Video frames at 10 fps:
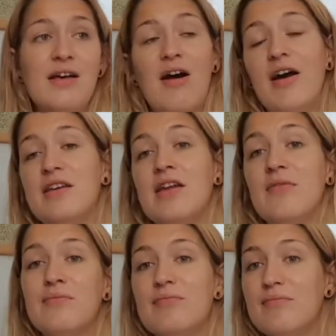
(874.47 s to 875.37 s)
I don't
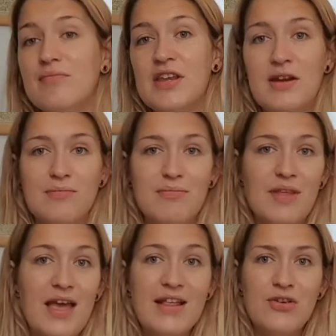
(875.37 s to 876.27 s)
know, you know,
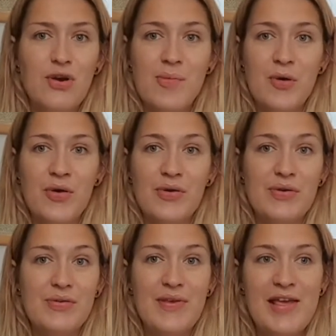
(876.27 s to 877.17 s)
it's a great book,
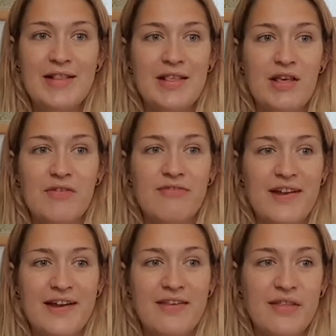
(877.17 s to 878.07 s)
it's a
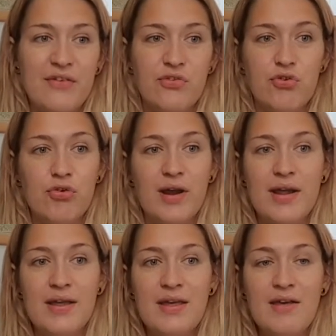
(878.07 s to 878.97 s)
fantastic
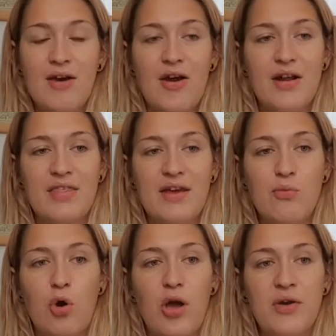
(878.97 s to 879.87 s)
story, and I think
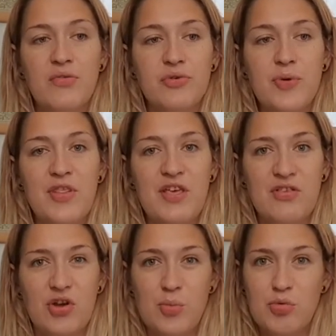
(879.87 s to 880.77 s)
what I got from it this
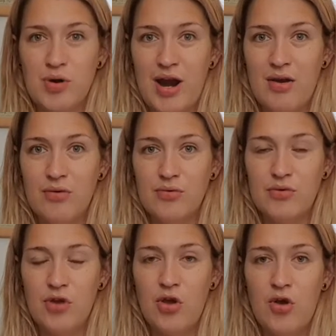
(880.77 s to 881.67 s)
time around
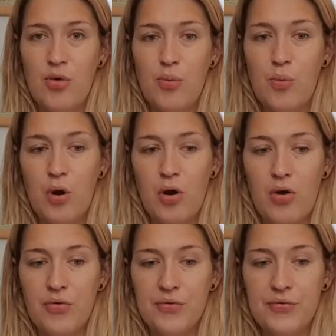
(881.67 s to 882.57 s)

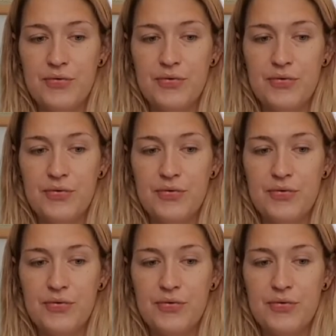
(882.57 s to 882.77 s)
was,